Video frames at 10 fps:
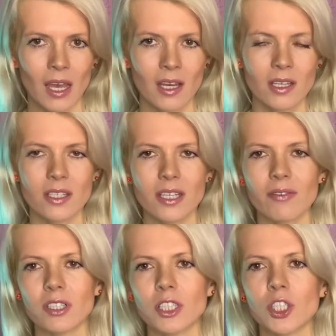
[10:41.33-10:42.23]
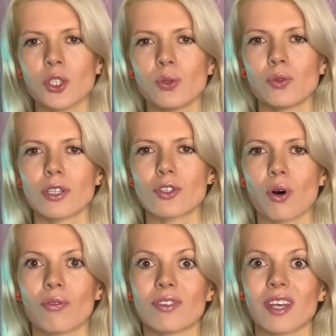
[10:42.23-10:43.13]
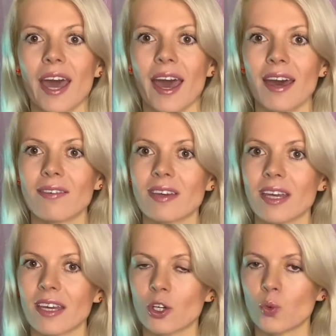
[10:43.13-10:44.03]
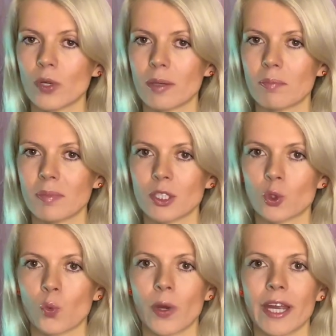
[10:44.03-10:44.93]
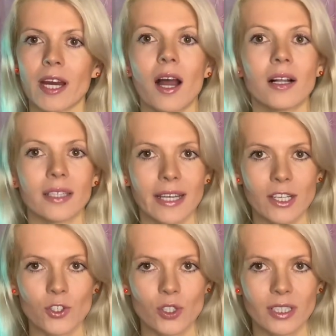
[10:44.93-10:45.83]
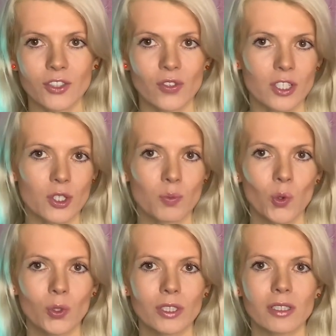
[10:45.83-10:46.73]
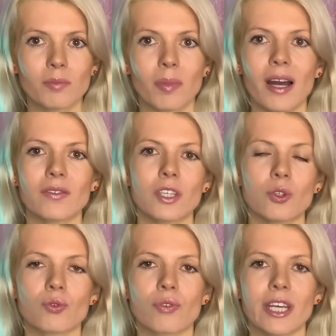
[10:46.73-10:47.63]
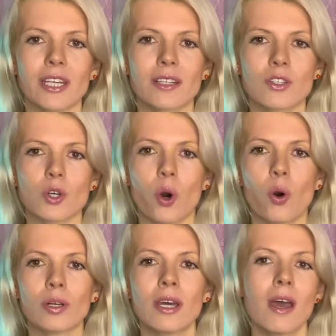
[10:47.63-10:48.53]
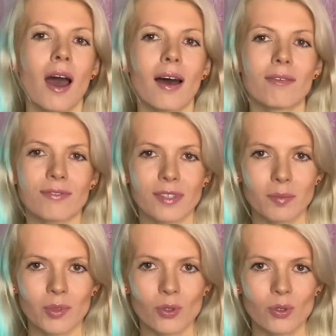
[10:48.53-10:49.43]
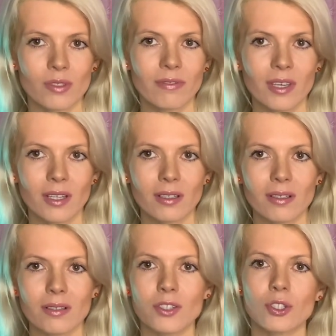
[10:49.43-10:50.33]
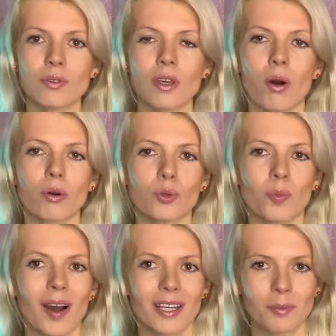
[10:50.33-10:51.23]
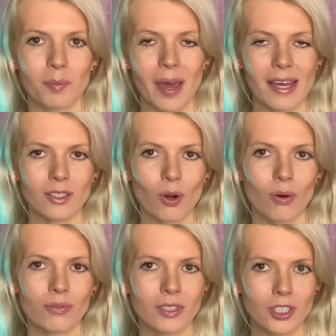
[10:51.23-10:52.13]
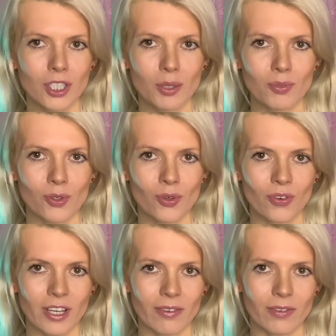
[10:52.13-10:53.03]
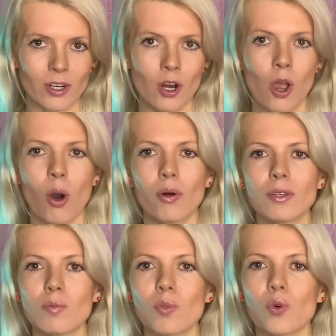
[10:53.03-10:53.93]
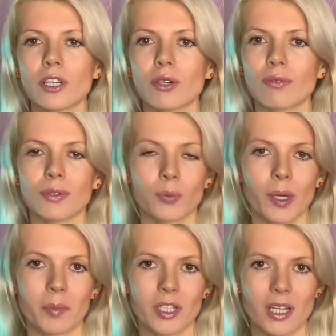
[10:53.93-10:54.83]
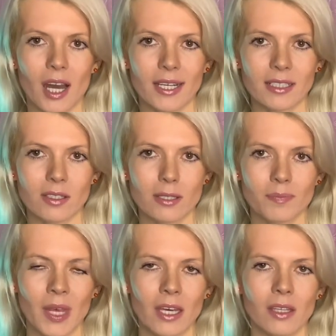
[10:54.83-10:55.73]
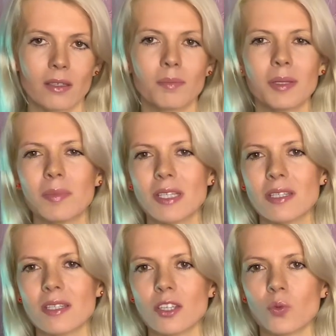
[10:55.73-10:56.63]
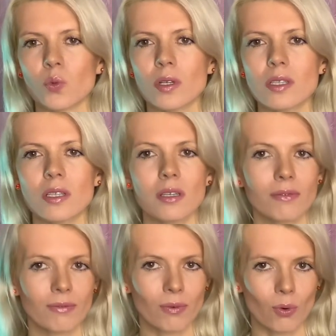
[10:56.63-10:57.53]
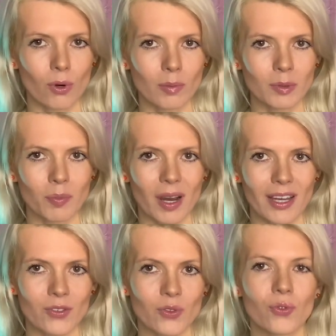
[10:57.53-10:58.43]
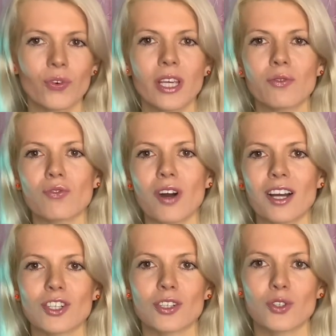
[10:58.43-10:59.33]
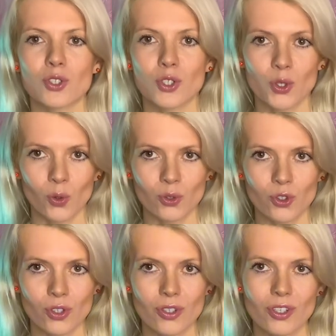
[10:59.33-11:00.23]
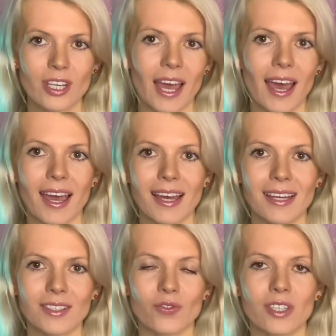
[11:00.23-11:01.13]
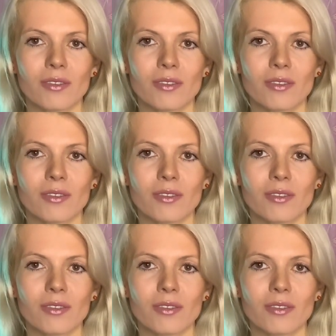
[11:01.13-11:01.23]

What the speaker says: Several units of the heavy equipment were allegedly transported by the Ukrainians on amphibious vehicles to the occupied bank of the Dnieper River on the morning of November 9th. The BBC was informed by 3 Russian soldiers at the